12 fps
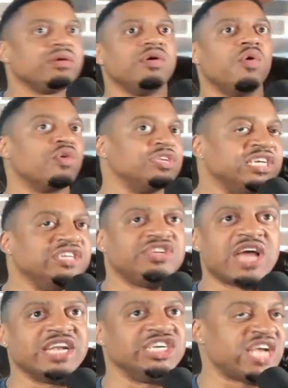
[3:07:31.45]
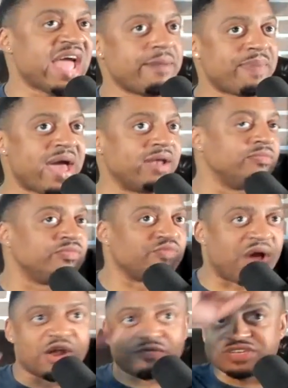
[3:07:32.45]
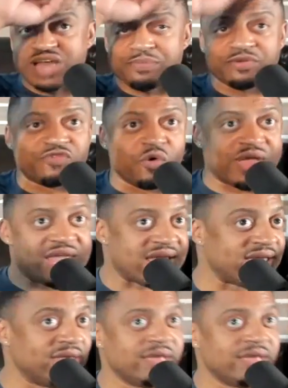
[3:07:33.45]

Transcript: Ortiz shot a jab at him right off the top of the forehead.